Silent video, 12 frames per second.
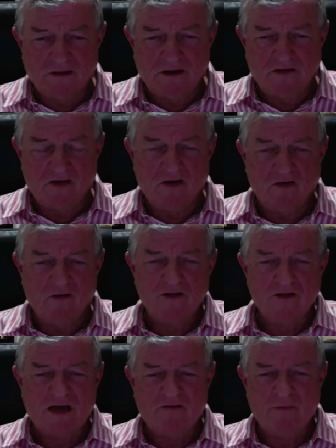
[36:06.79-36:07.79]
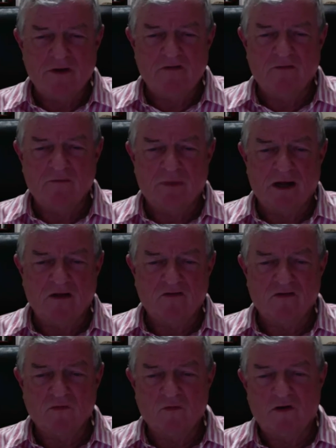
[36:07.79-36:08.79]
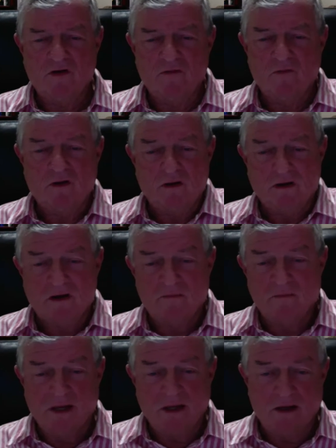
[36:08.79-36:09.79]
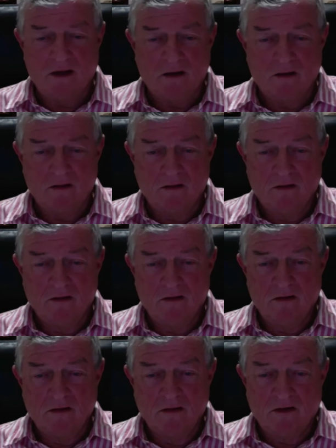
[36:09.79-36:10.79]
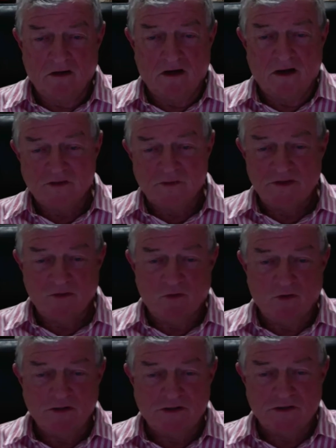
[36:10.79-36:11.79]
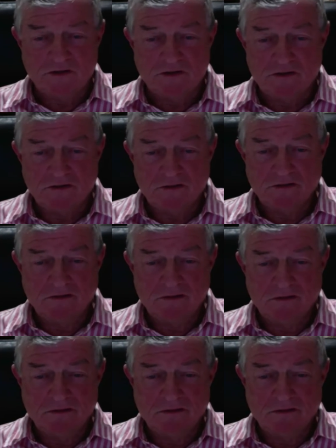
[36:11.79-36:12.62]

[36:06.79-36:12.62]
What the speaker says: he'd say, look, just have a bit of a buzz, and when I come back in, you can ask me some questions.